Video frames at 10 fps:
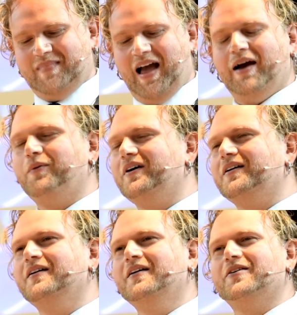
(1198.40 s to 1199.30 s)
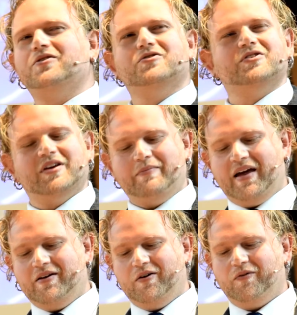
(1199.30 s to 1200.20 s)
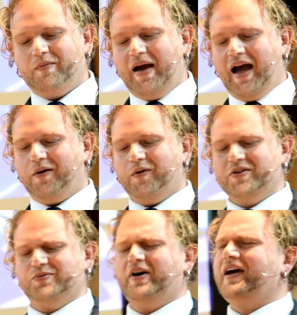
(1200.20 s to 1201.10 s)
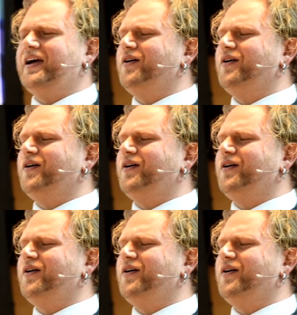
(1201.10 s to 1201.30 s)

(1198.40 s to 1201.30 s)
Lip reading: I will usually bend over backwards, way